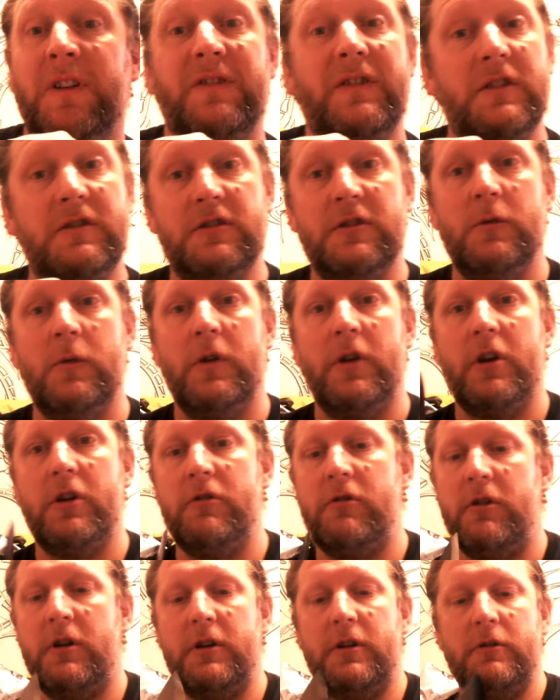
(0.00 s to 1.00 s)
52
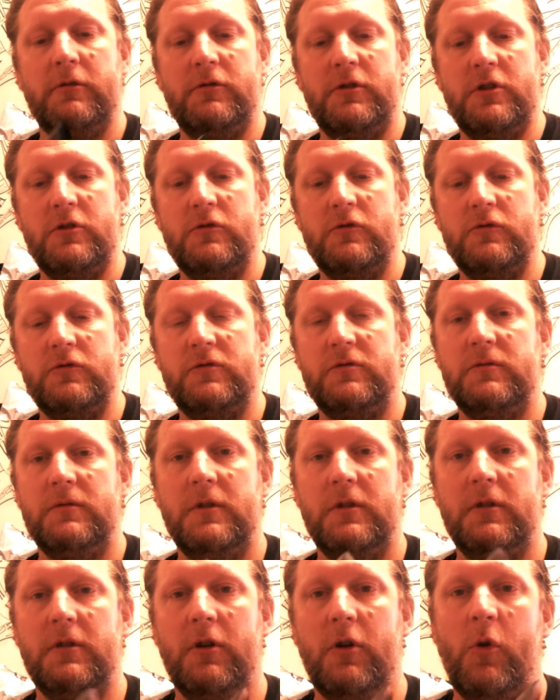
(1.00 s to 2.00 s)
100 I don't use
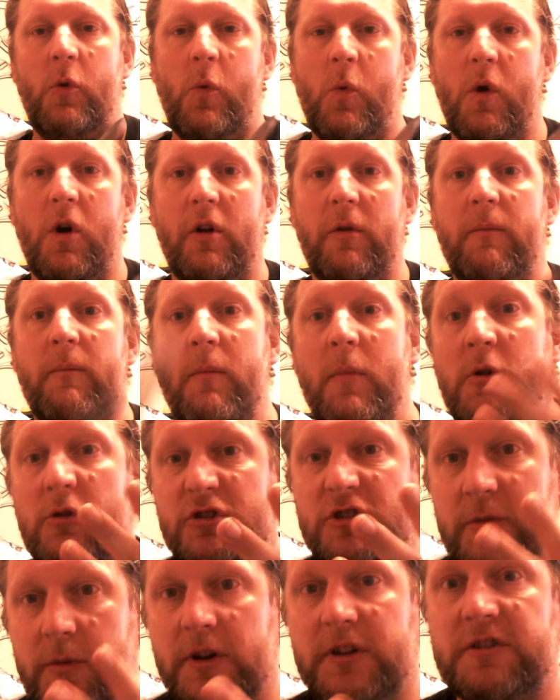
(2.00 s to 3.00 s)
01
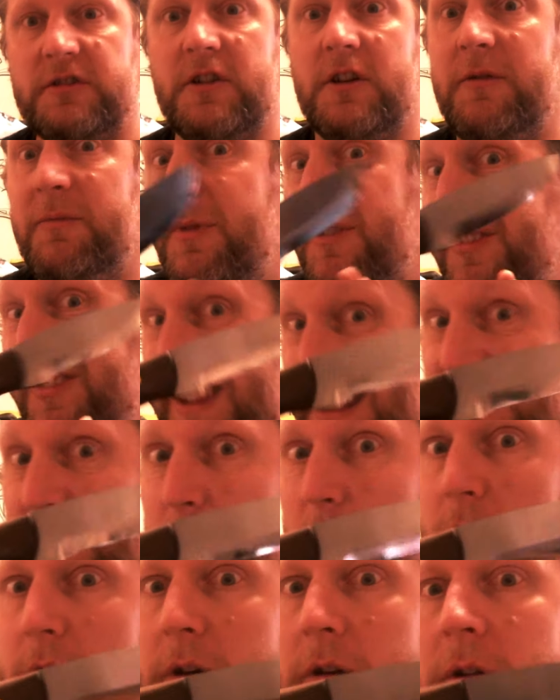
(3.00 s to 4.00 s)
most of my stuff but
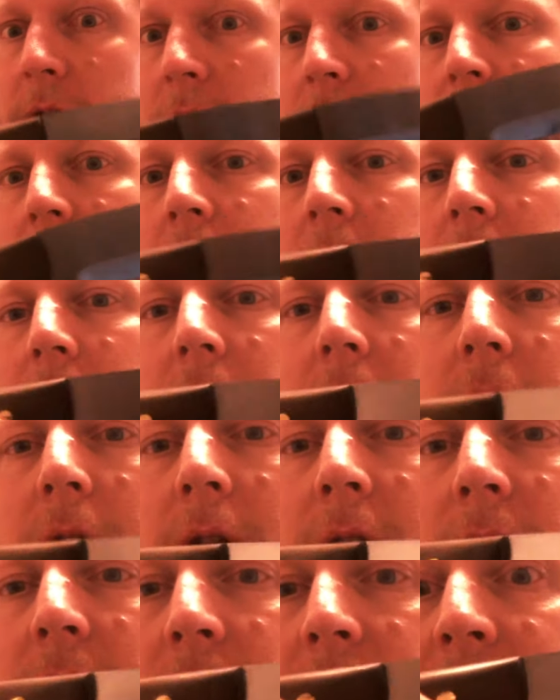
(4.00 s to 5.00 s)
this one
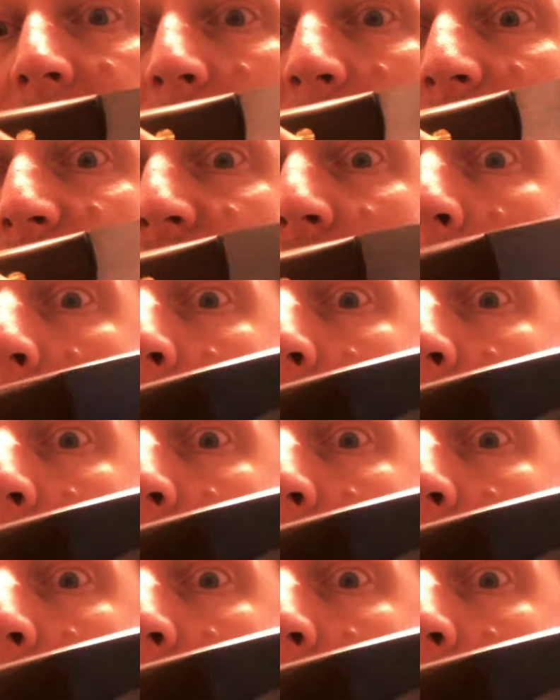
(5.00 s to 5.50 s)
this one's